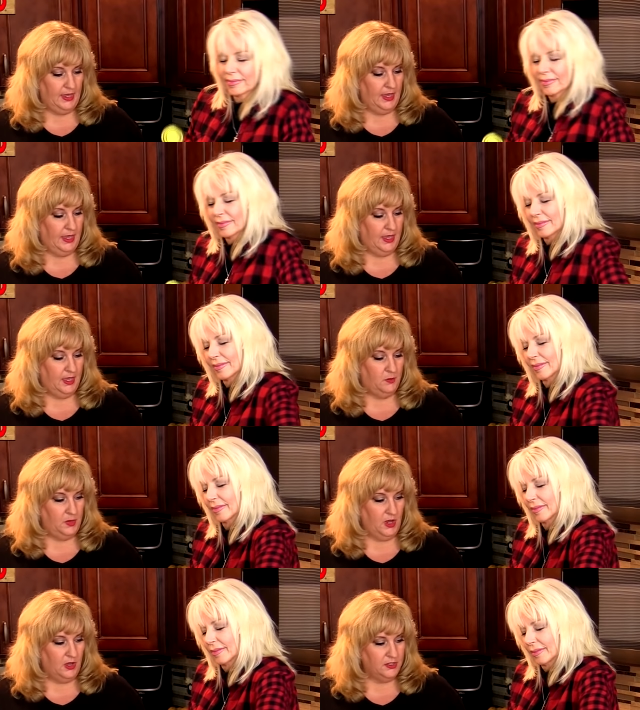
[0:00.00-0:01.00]
Speaker 1: And
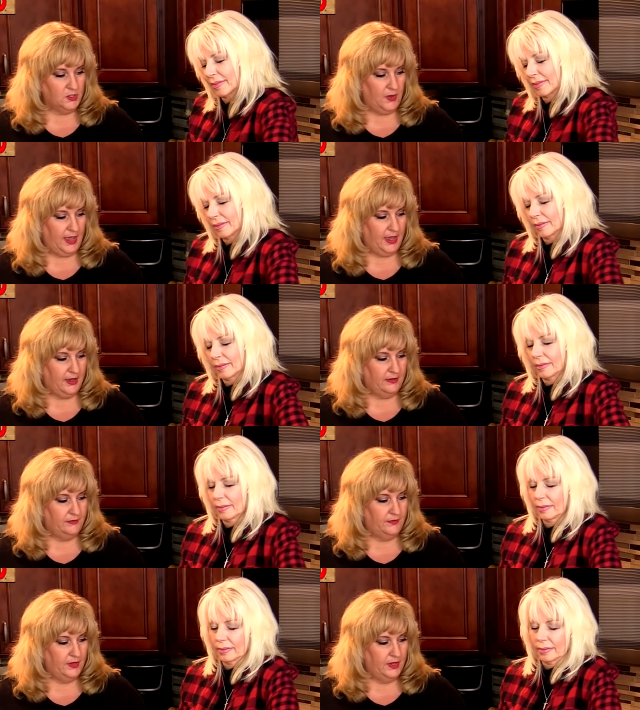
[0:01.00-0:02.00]
we also
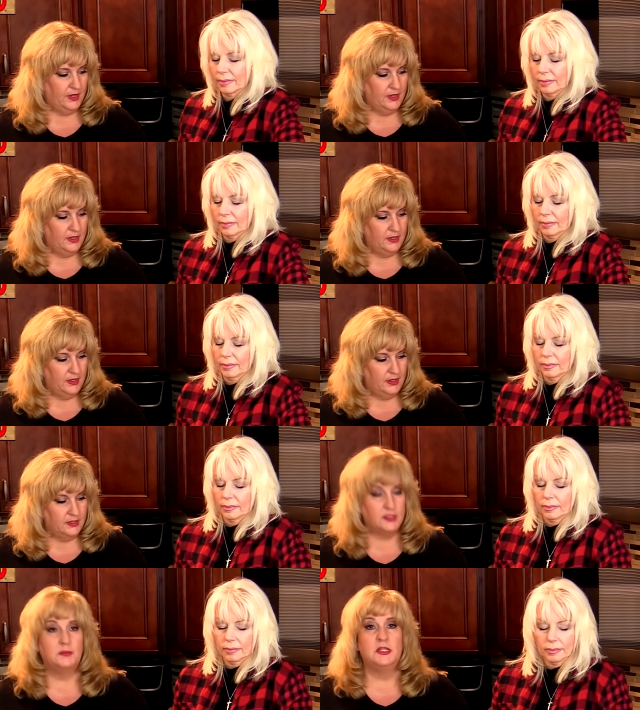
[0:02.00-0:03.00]
have
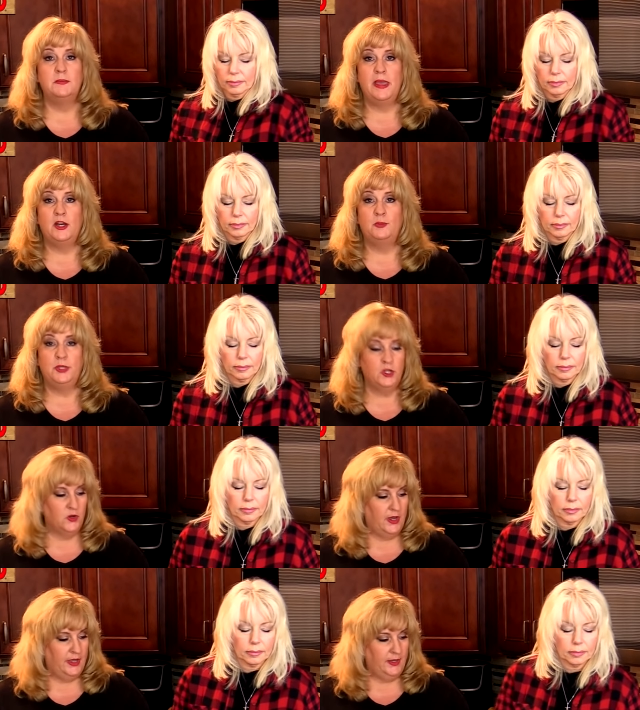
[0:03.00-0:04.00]
some tomato
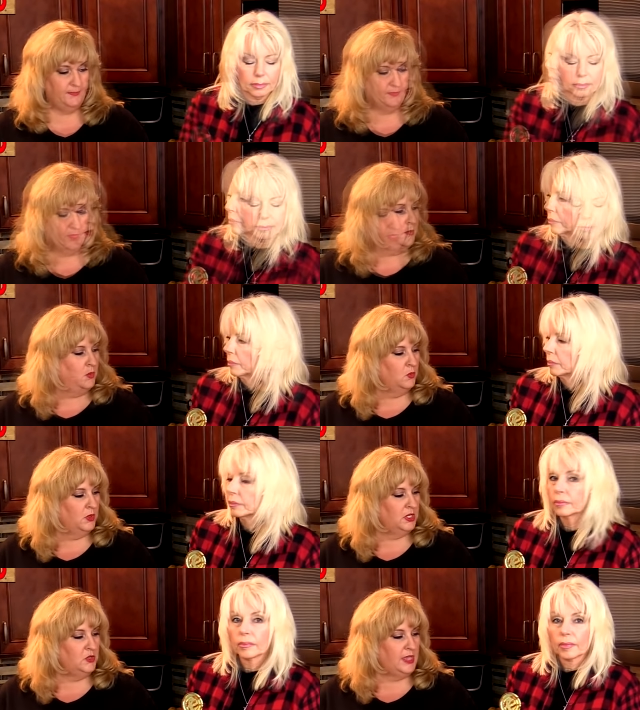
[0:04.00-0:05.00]
puree.
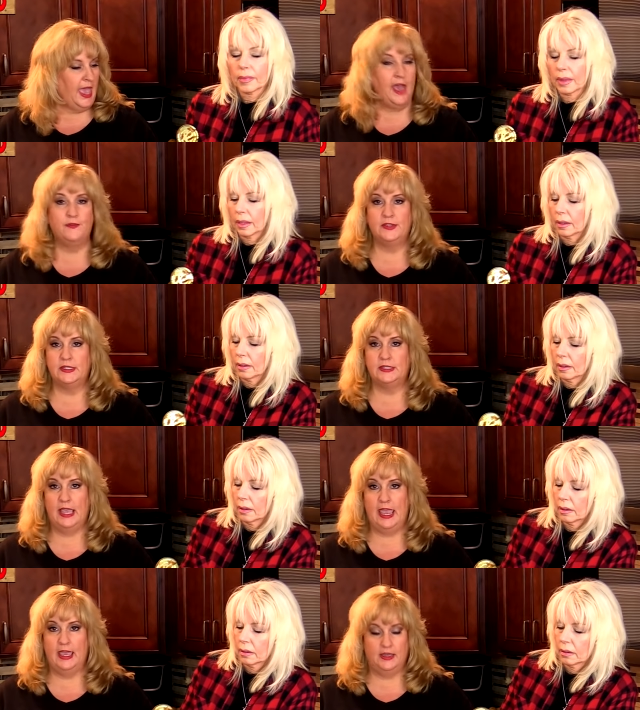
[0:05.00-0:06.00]
We're going to use half of this
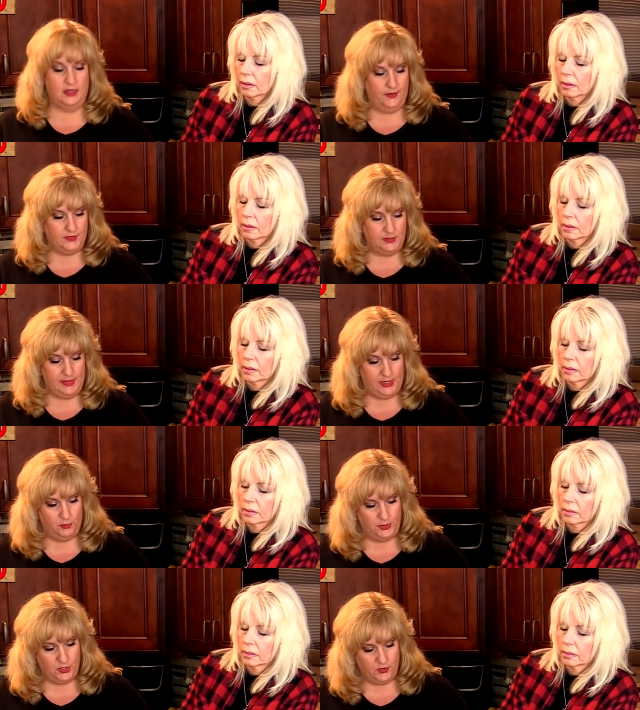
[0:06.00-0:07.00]
can of
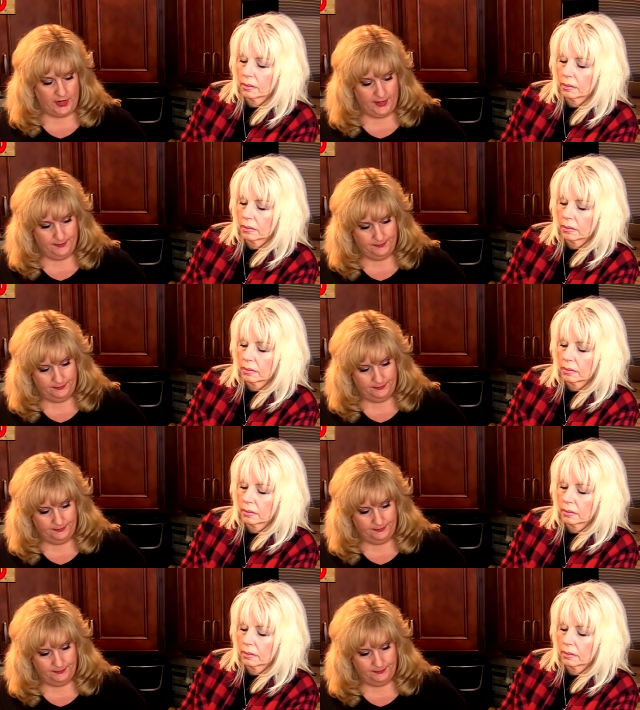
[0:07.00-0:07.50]
tomato puree.